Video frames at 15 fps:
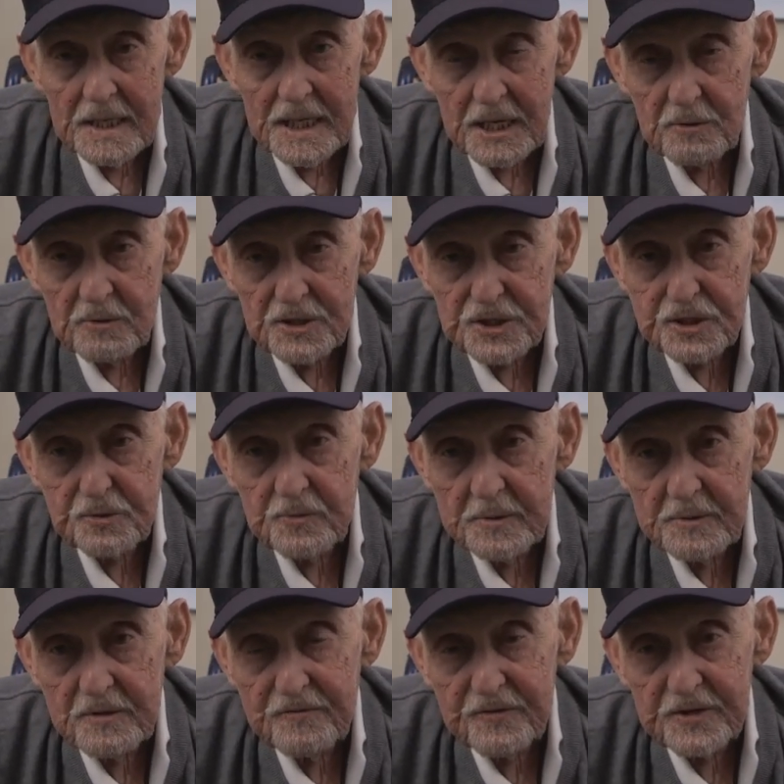He was
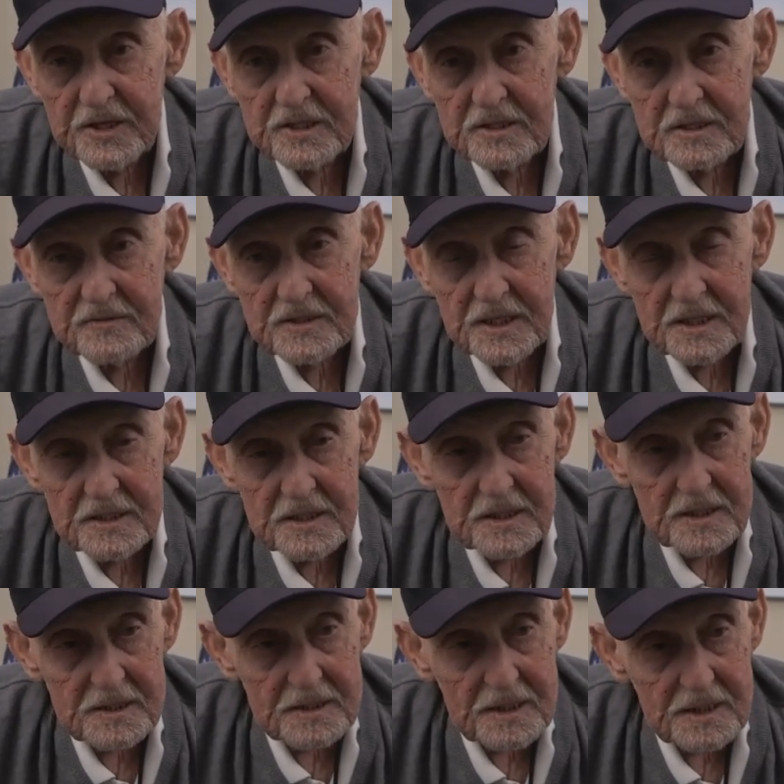swimming for the the
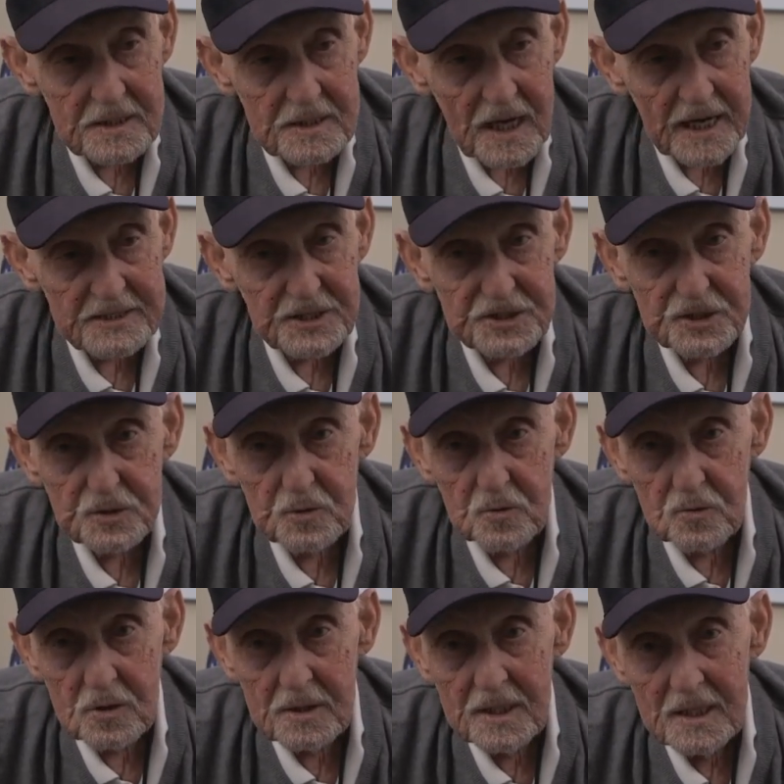uh, the high
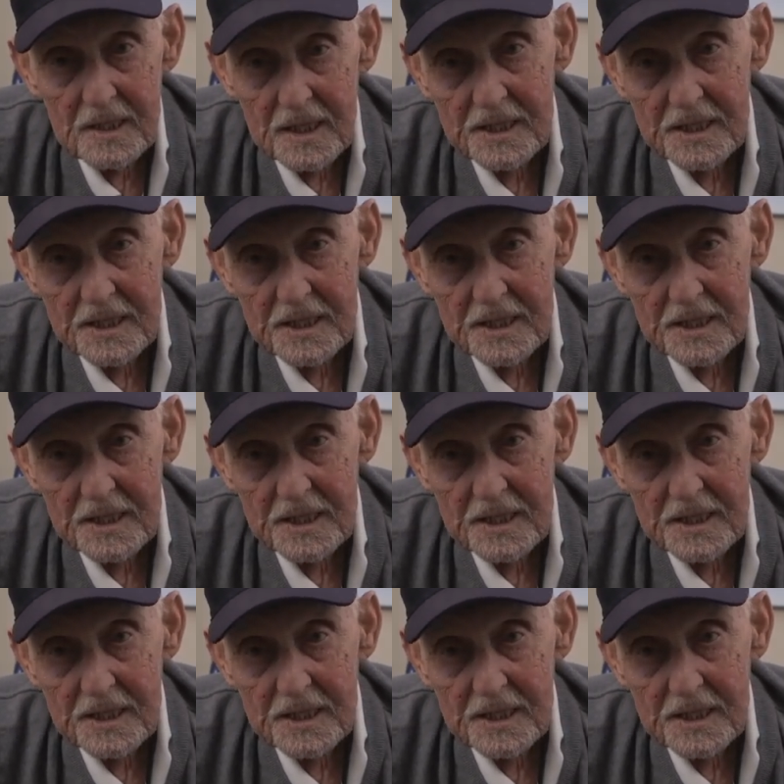school.